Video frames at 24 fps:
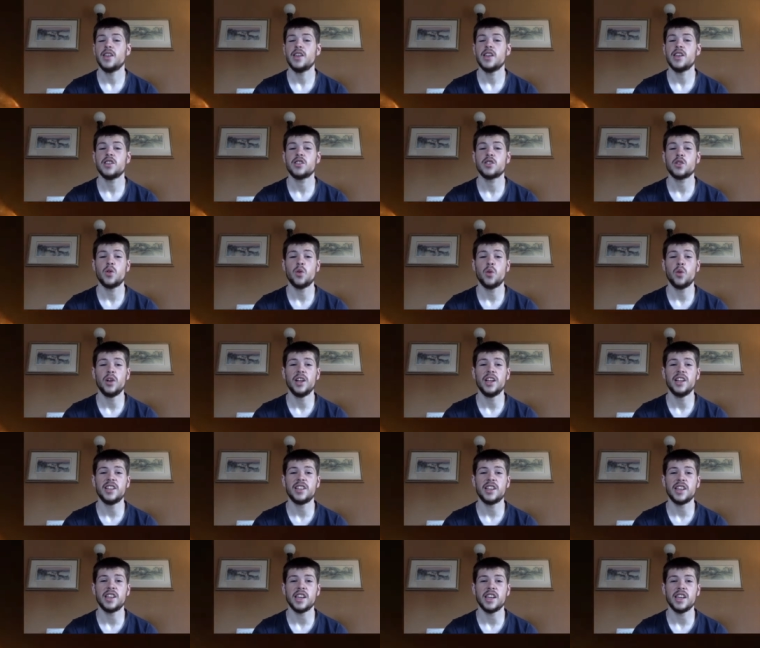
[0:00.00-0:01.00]
It's cool
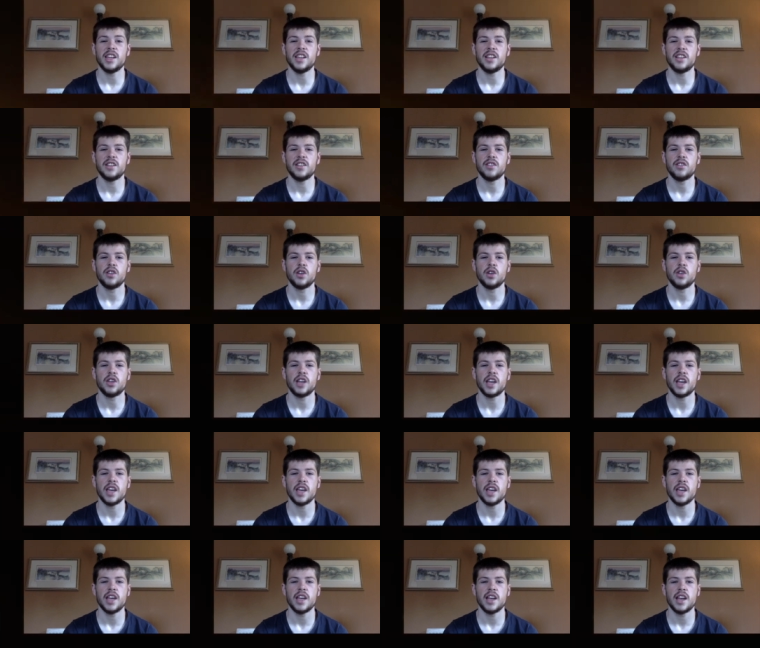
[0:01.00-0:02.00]
indeed.
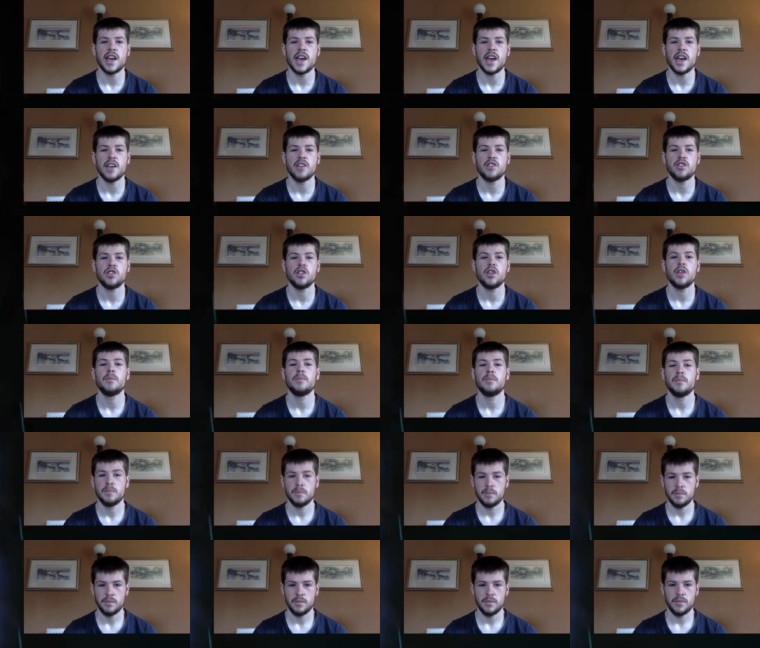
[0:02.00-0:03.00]
Rotating edge
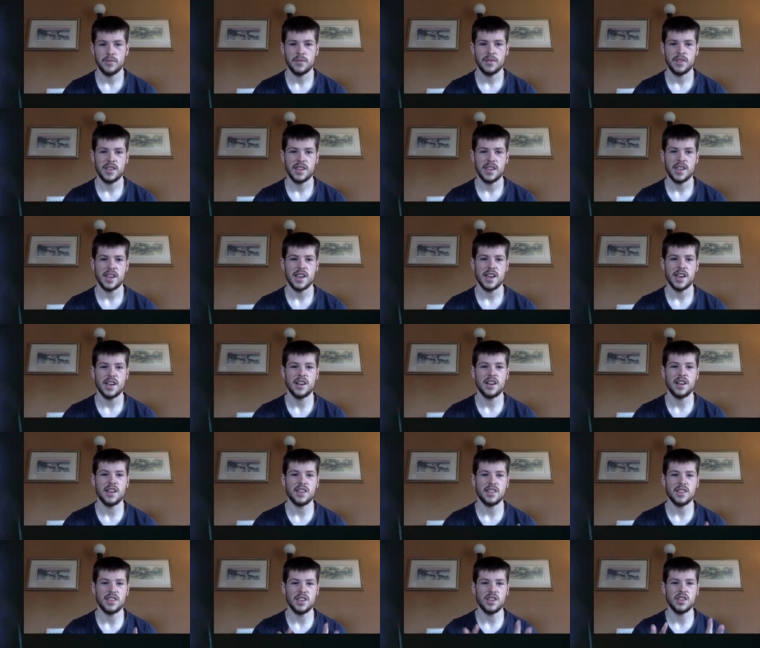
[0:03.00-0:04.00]
and
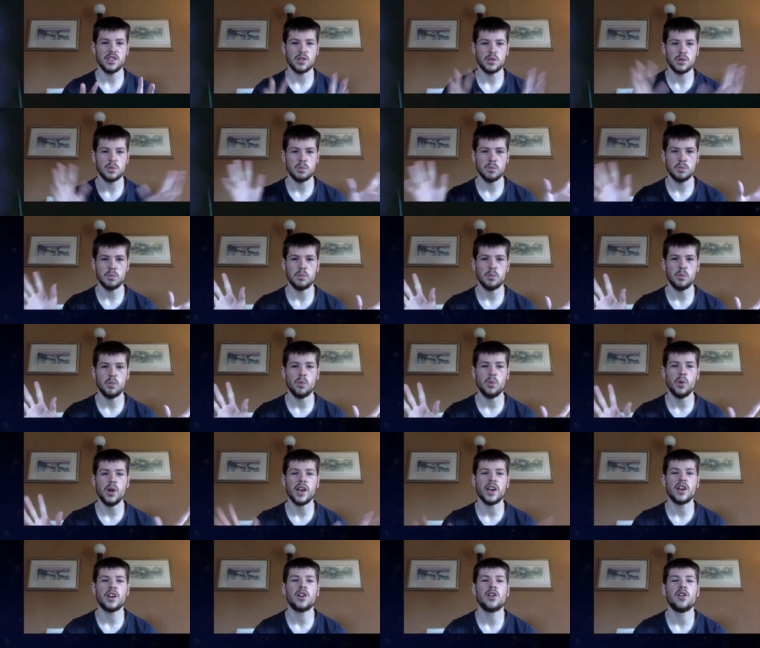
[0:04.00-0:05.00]
like these
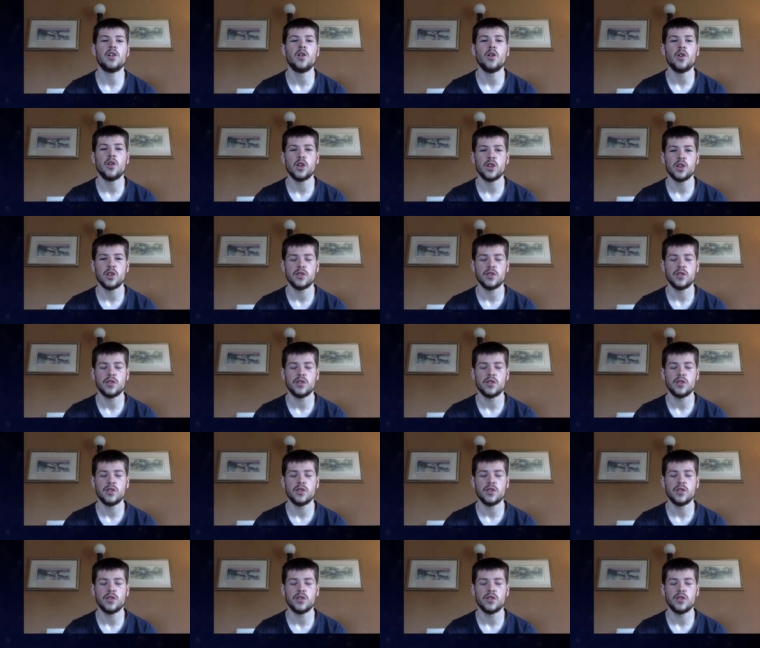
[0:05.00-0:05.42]
weird claw